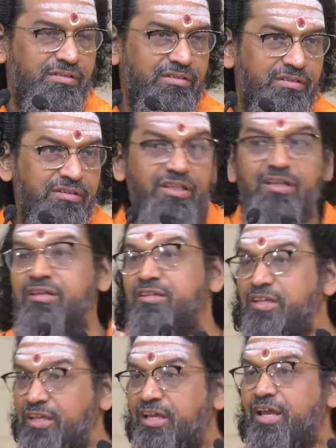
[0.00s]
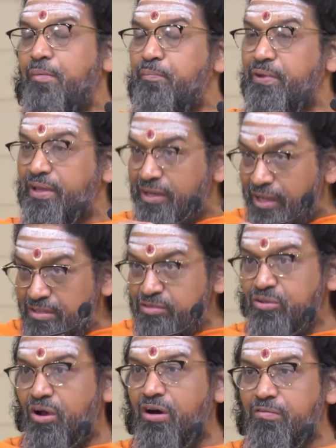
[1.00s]
The appearance
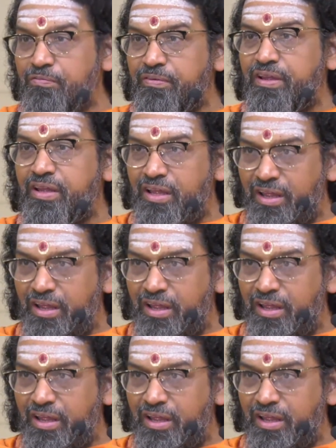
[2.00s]
of